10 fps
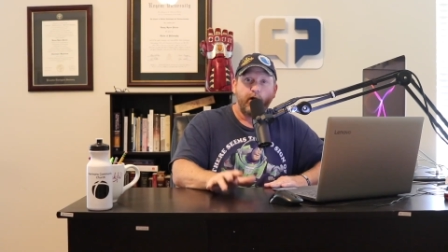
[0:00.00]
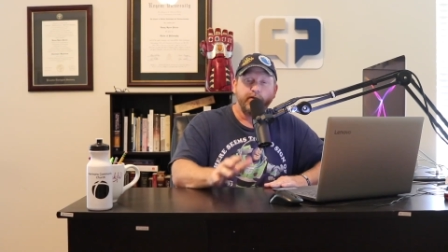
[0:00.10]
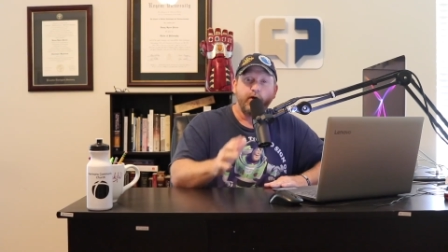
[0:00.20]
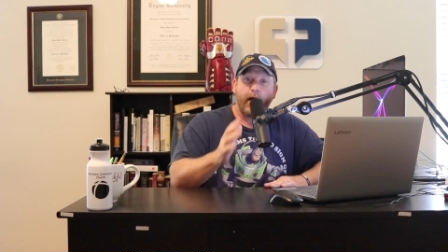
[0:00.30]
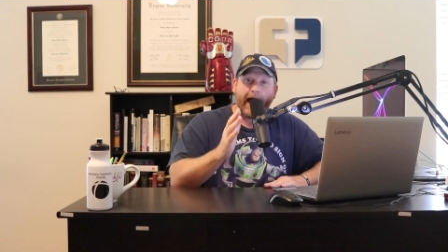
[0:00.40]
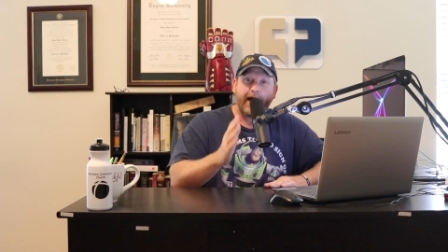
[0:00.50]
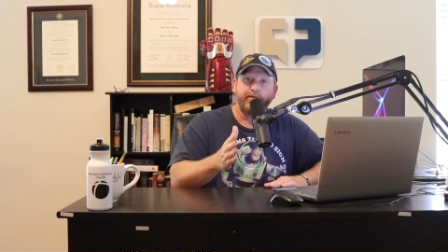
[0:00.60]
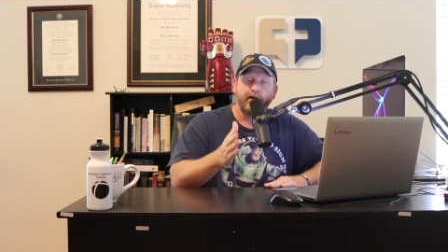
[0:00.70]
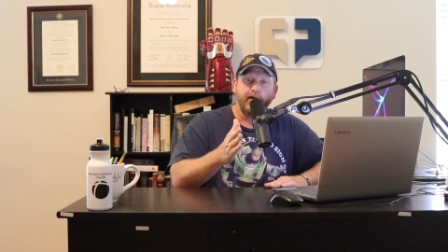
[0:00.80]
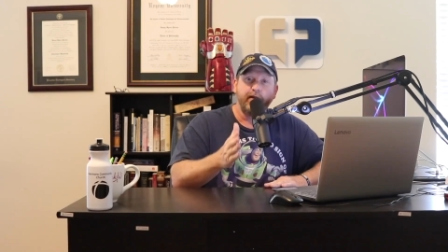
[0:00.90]
We will also
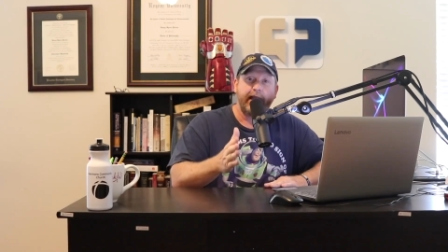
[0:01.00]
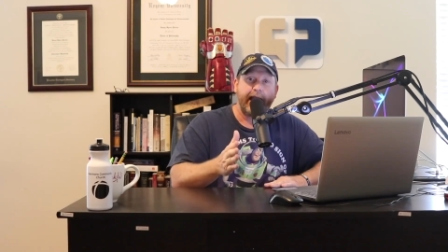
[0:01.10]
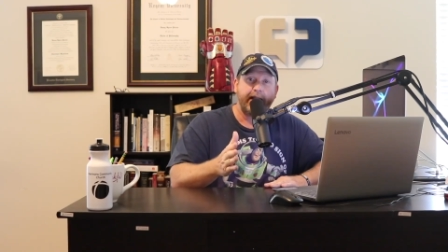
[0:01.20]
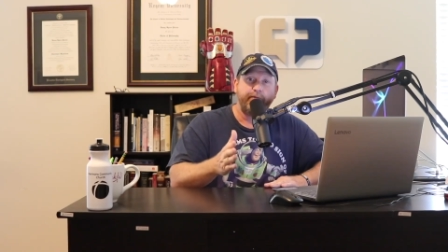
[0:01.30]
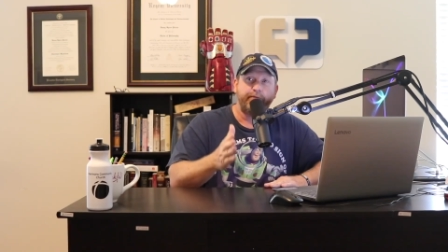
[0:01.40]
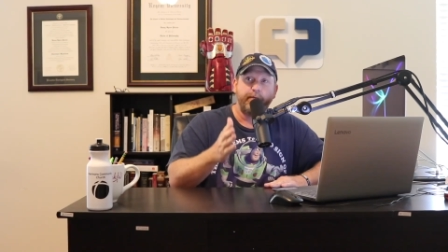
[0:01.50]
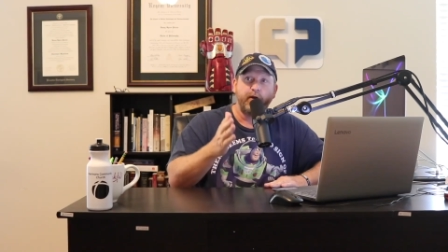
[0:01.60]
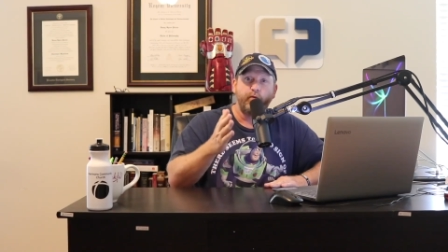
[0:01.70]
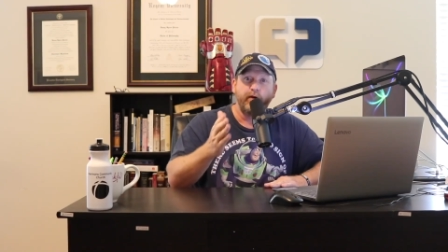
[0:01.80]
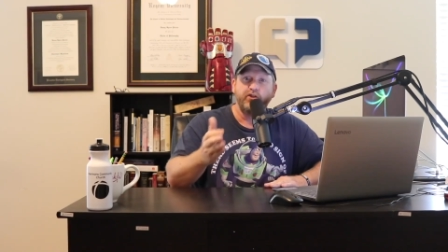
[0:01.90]
have to look at it from
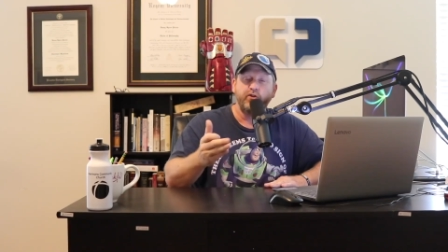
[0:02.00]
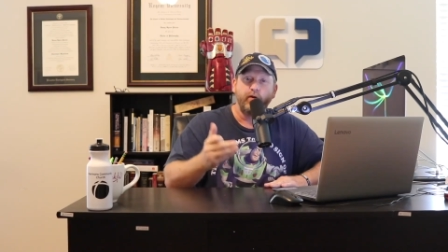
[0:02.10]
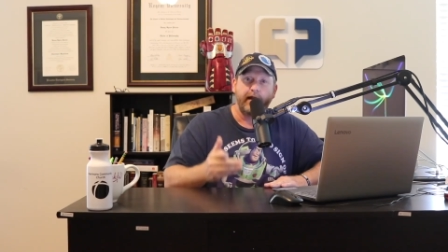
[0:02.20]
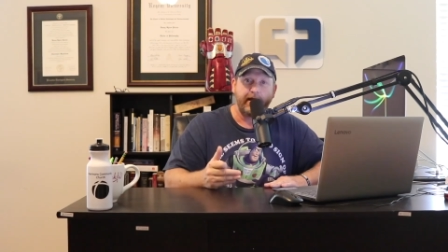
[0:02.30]
an original